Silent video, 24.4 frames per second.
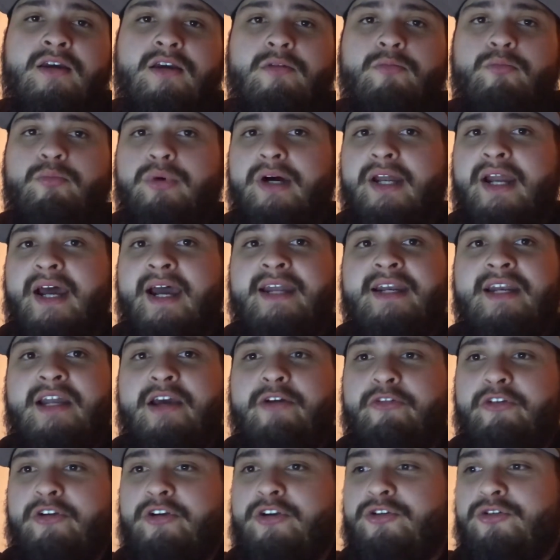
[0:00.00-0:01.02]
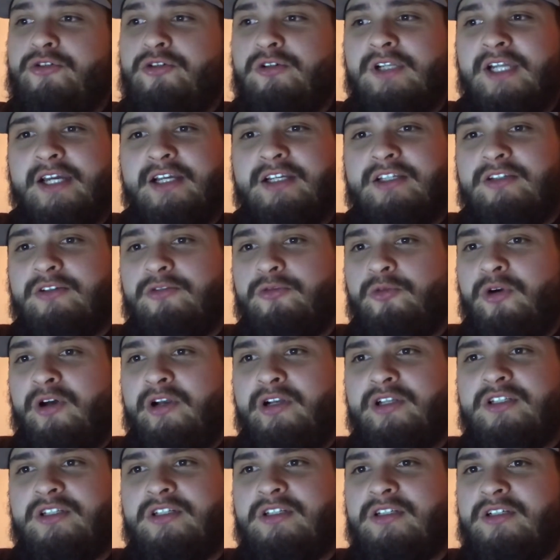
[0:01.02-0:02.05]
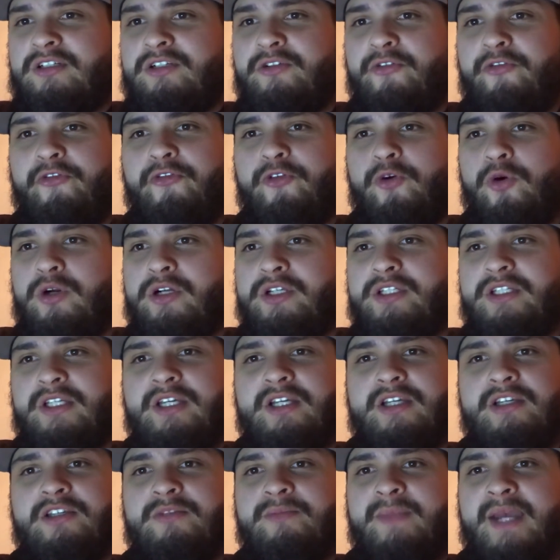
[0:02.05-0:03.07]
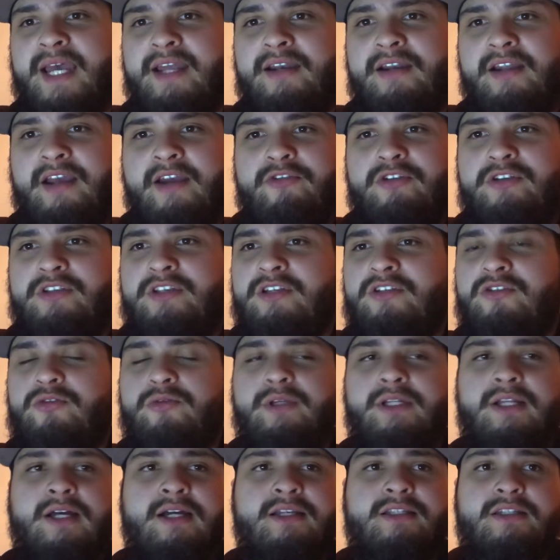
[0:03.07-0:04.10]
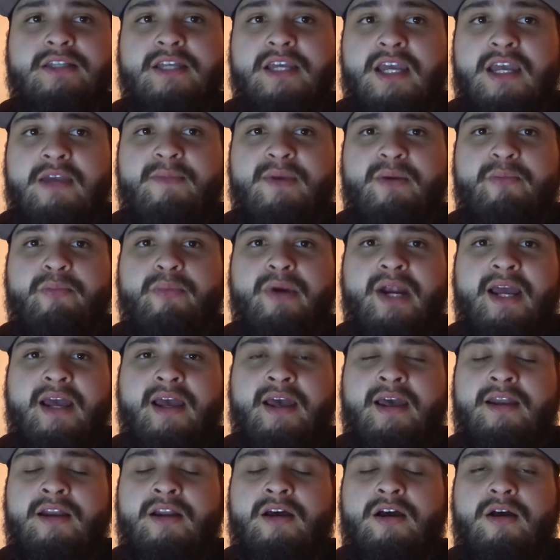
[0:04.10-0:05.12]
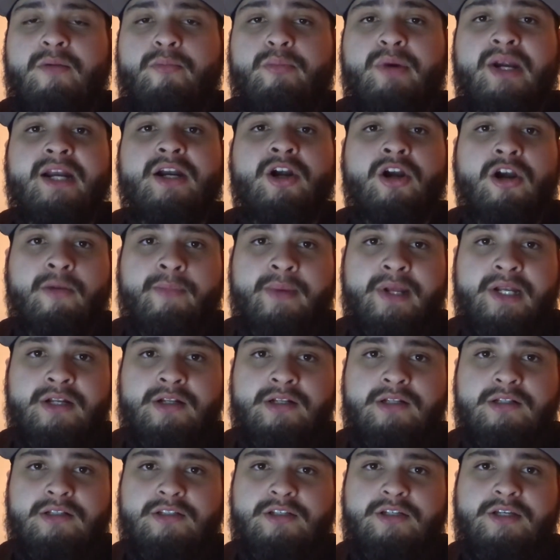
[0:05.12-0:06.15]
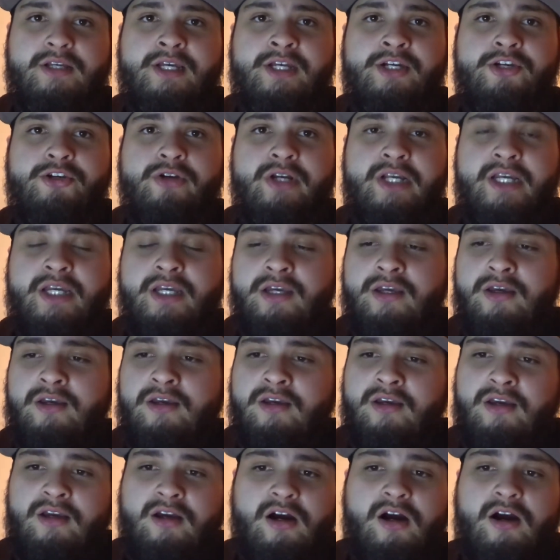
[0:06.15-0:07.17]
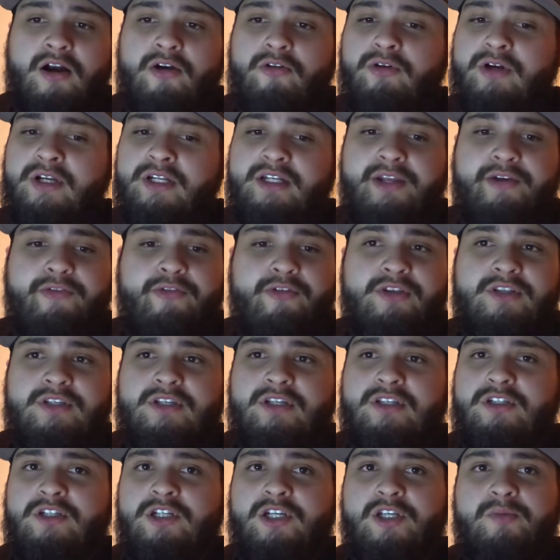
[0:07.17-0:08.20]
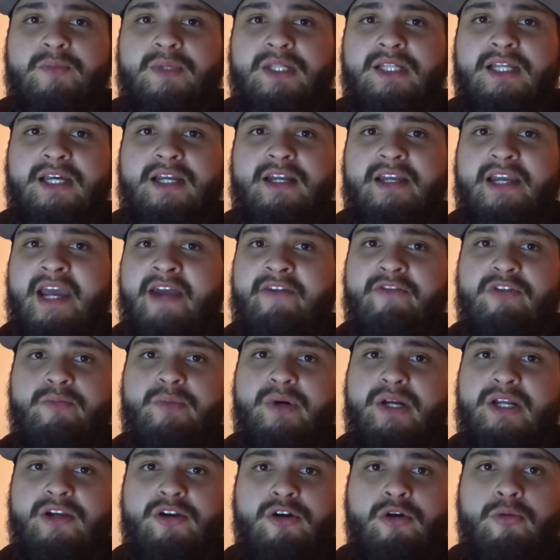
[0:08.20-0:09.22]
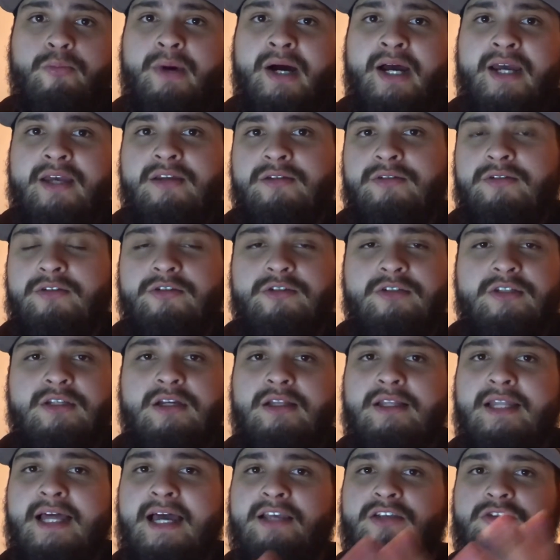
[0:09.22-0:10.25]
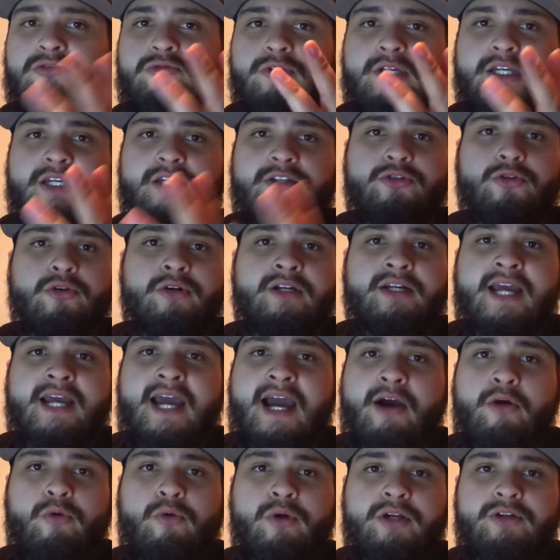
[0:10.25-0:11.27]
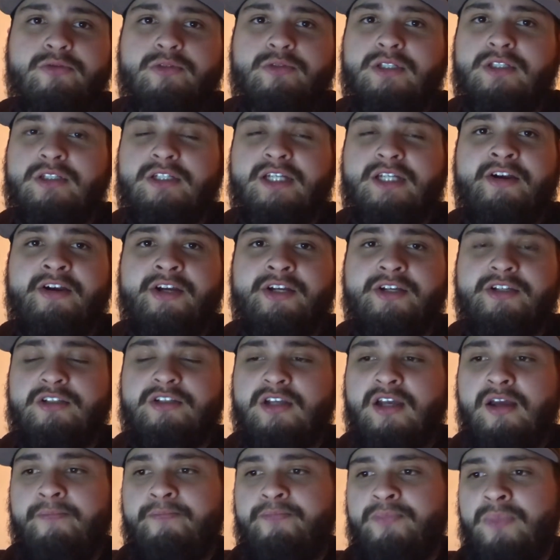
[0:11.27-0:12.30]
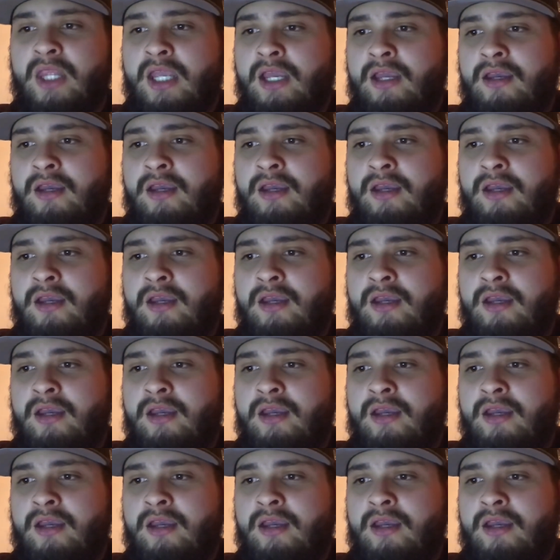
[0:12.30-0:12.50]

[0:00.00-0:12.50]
but I never knew what such a force he is, man. Ever since we lost him and Brent Urban to injury, our run defense has just been letting everybody go by. You saw last week Jordan Howard was tearing us up.